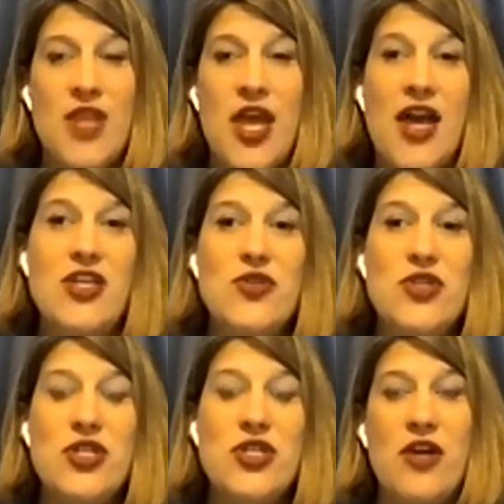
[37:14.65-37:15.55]
I
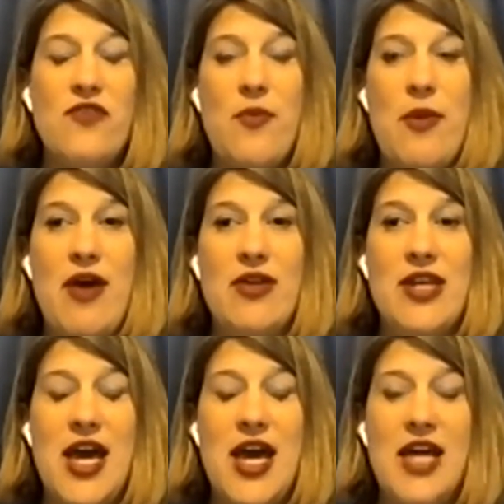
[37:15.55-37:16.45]
usually work from
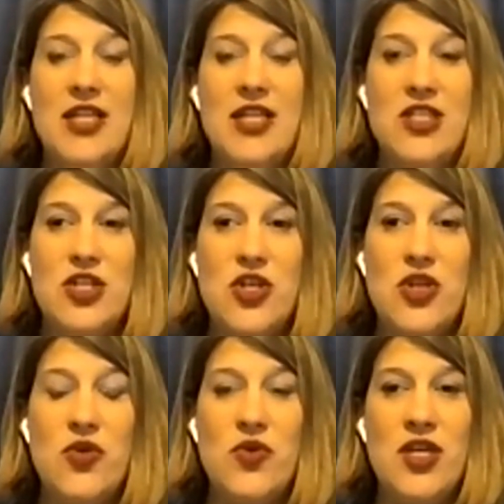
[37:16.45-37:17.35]
about 9 to
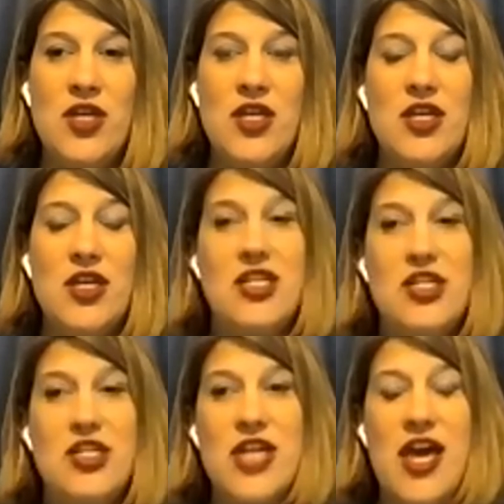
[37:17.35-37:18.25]
noon
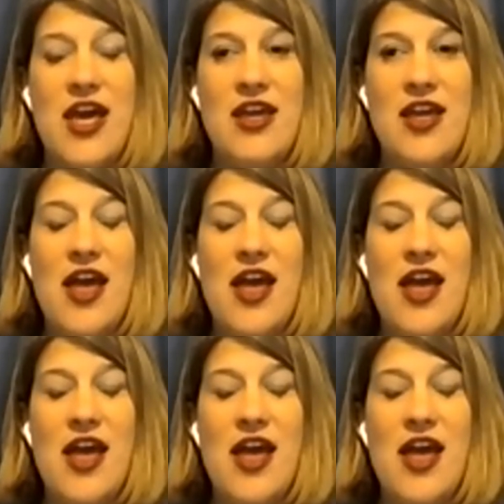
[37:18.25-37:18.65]
each day.